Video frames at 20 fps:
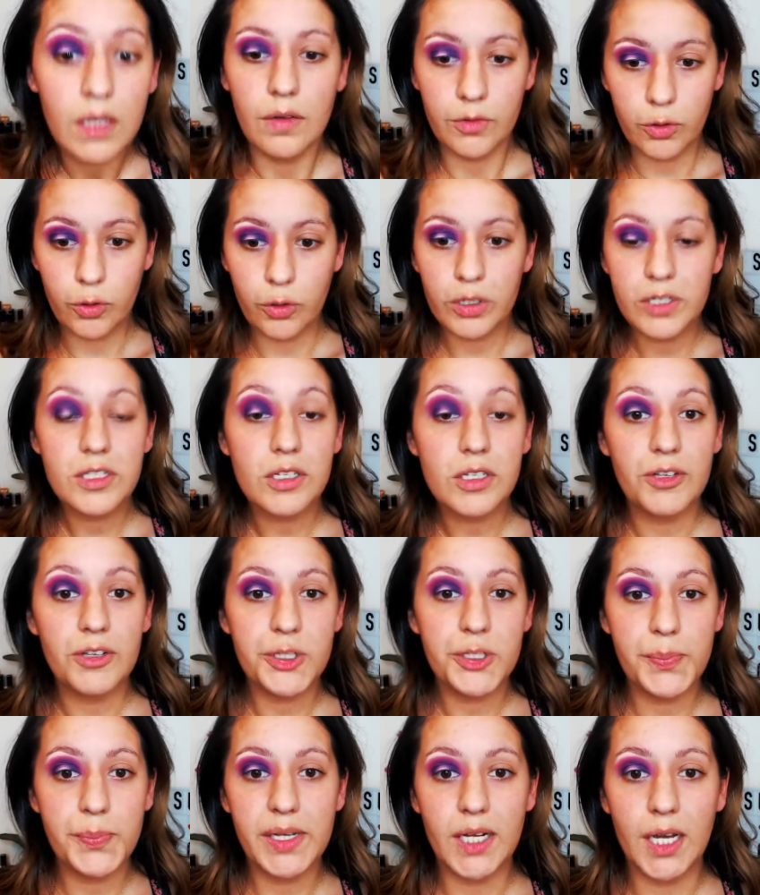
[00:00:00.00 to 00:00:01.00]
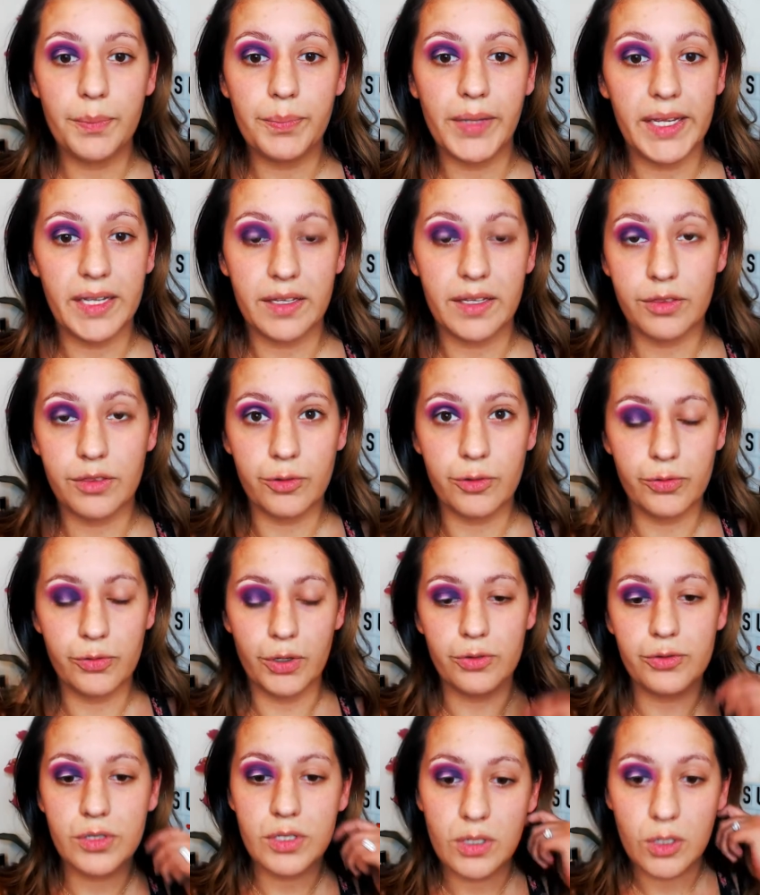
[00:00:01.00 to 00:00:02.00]
course, I'll speed up like through
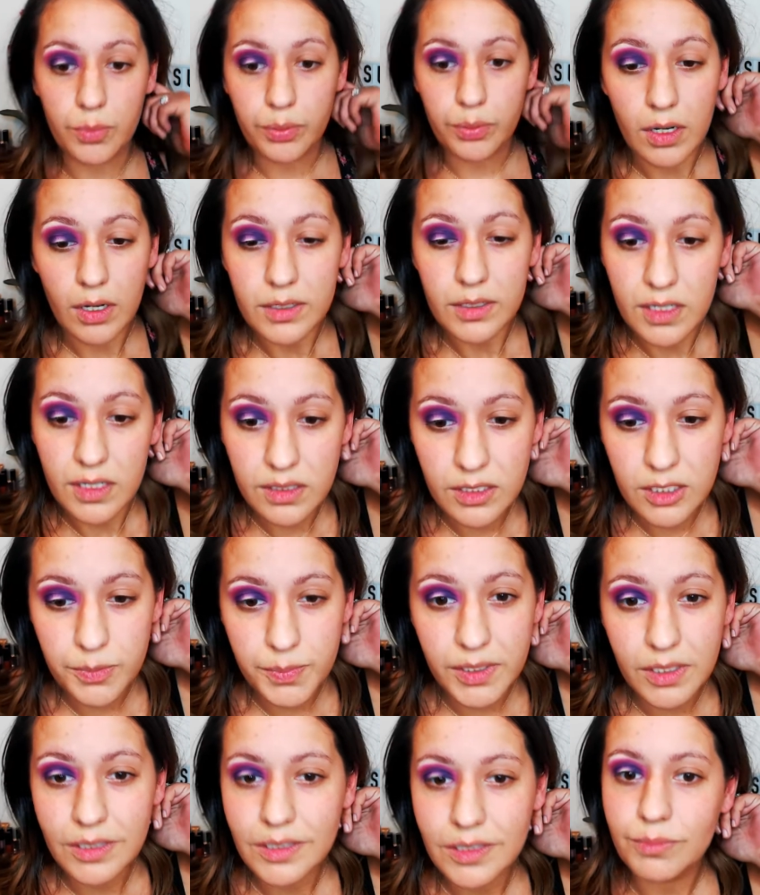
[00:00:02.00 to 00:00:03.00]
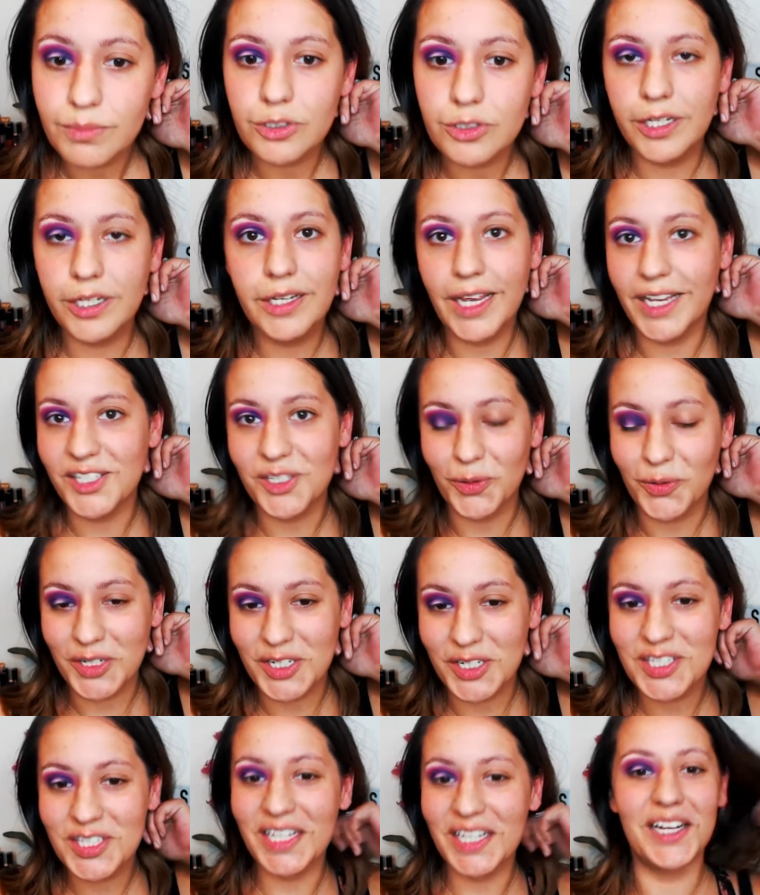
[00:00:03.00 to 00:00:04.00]
those little processes because I'm sure you guys don't want
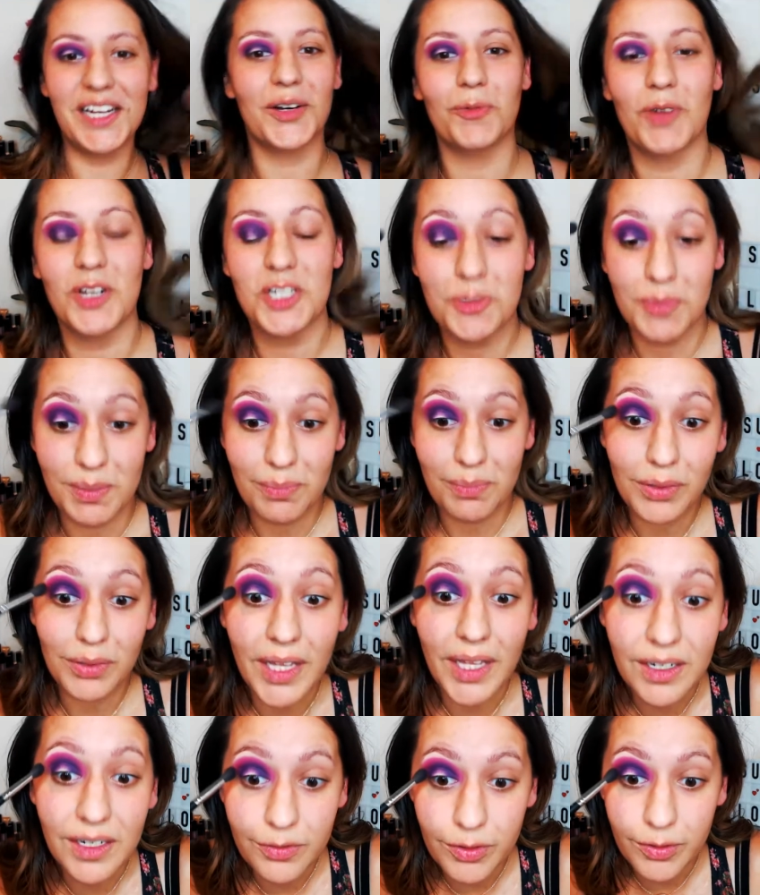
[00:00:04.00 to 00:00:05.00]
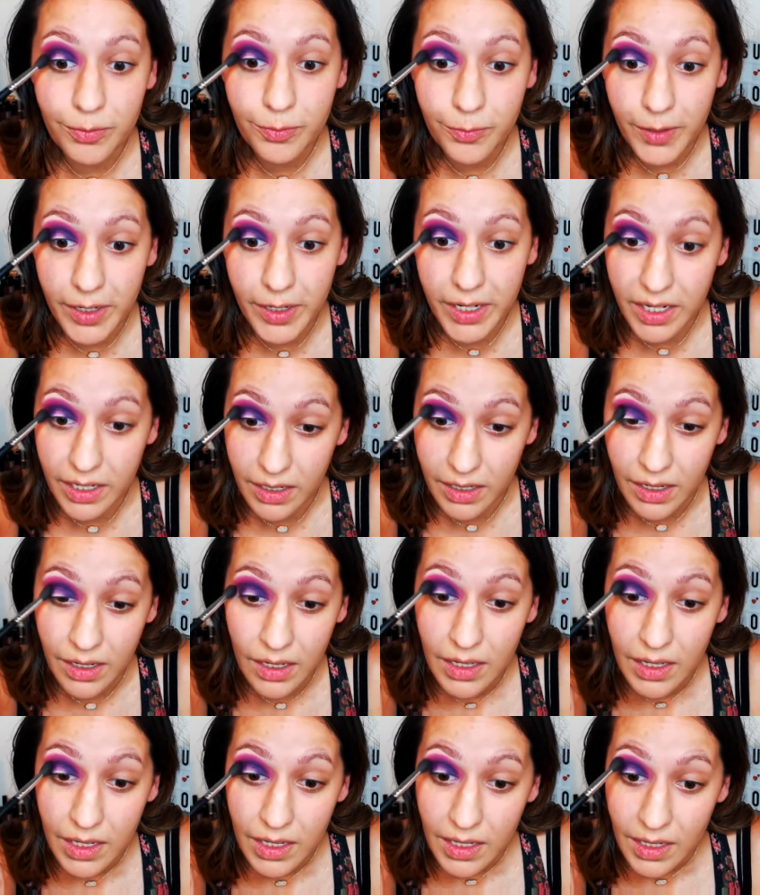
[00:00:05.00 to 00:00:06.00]
to sit here and watch me blend for frickin'.
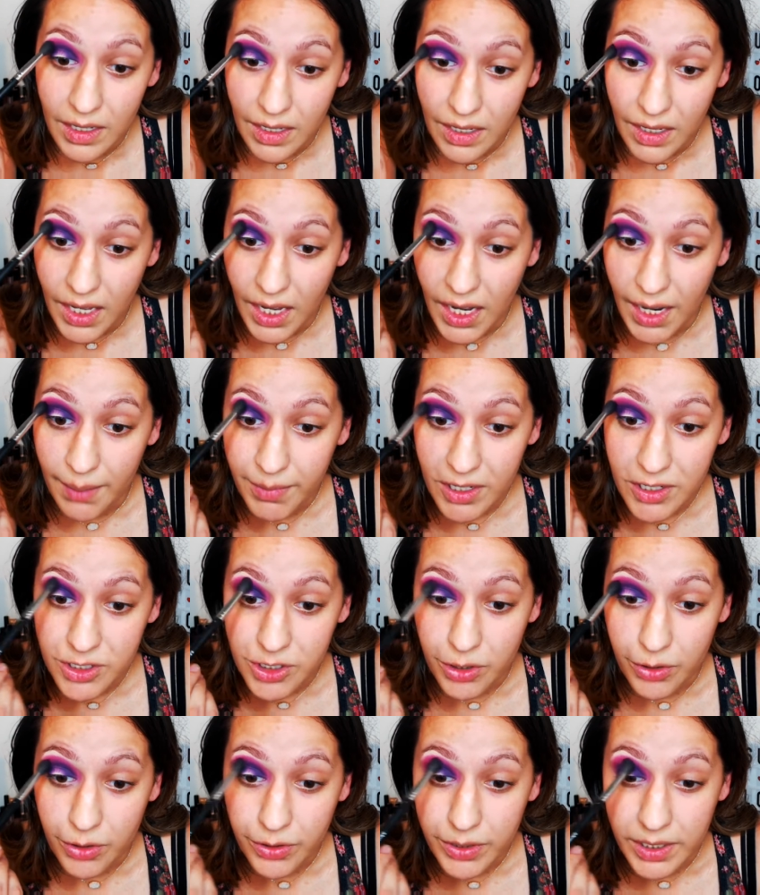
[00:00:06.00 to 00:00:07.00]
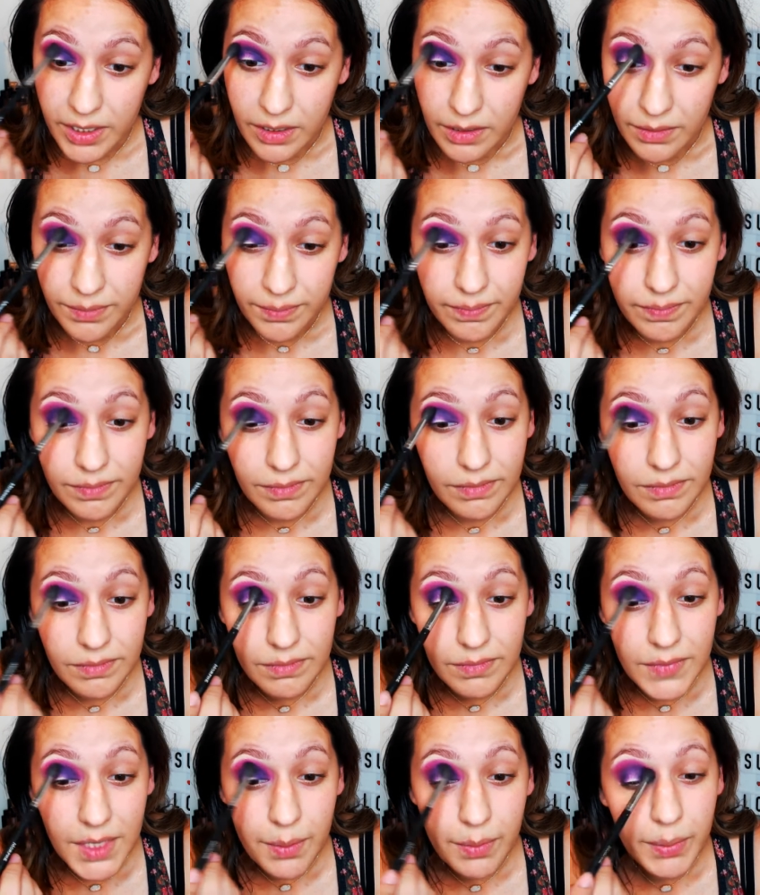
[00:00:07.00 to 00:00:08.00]
I'm not joking.
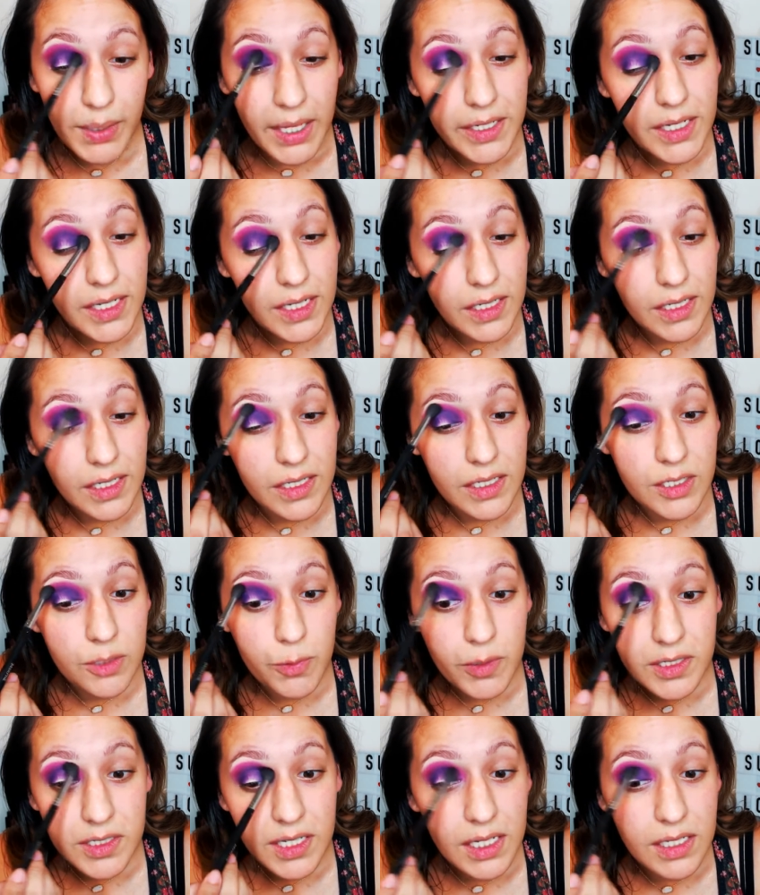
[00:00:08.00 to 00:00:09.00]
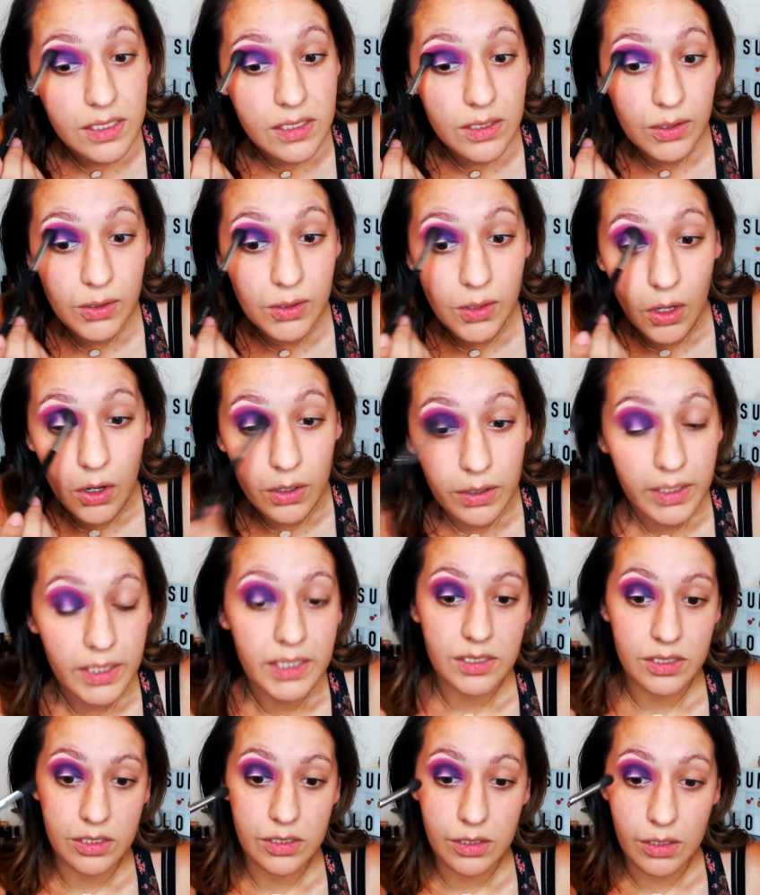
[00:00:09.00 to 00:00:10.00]
The blending is what takes the
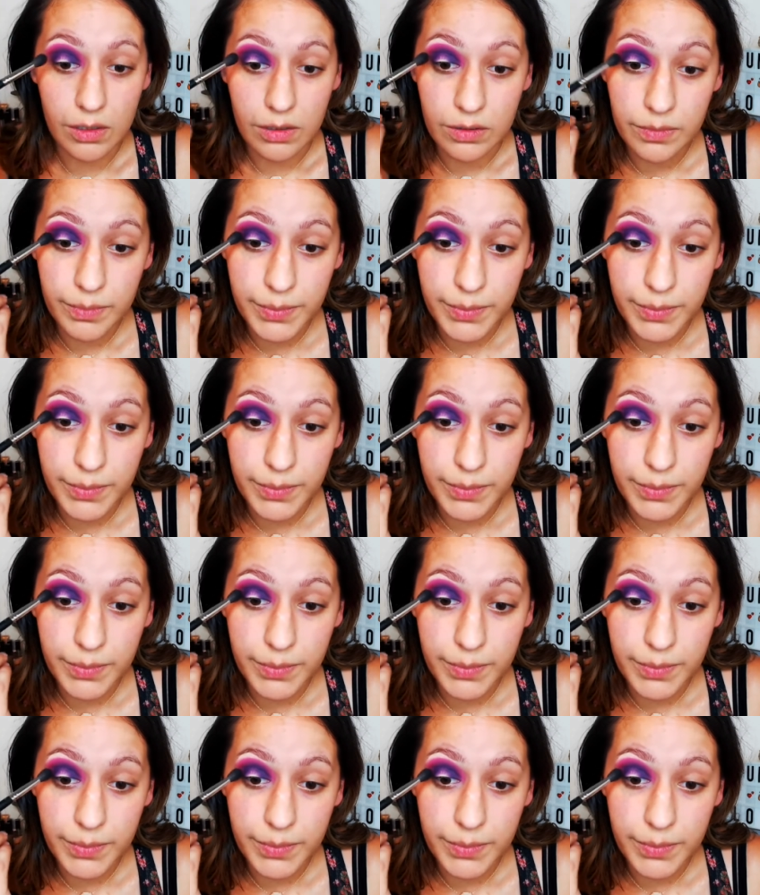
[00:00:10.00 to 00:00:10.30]
longest, yo,